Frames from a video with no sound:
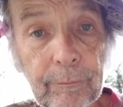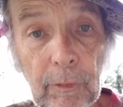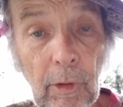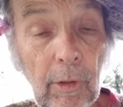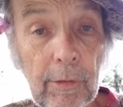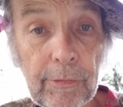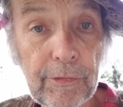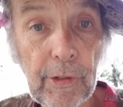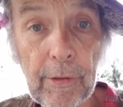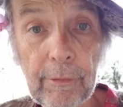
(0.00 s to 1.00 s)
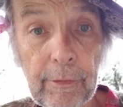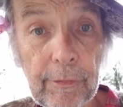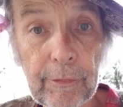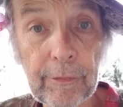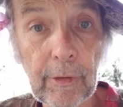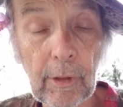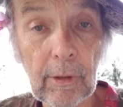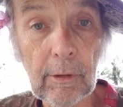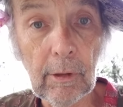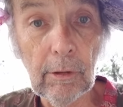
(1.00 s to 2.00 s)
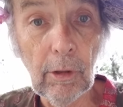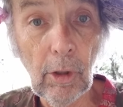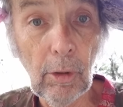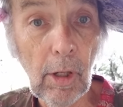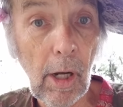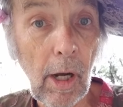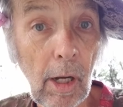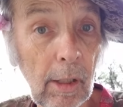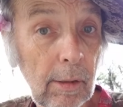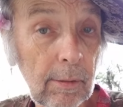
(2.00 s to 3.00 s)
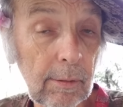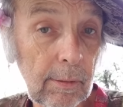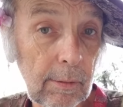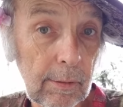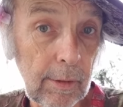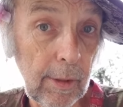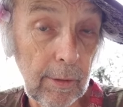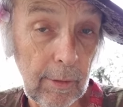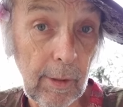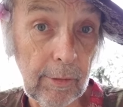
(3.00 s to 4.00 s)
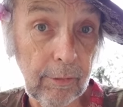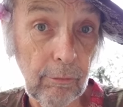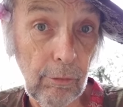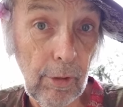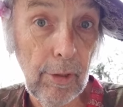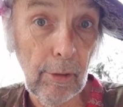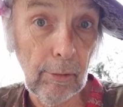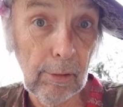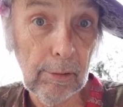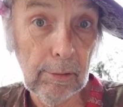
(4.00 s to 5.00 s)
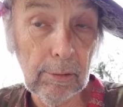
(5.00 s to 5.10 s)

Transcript: Oh, you're generous. Aloha. Yeah, that's real, huh?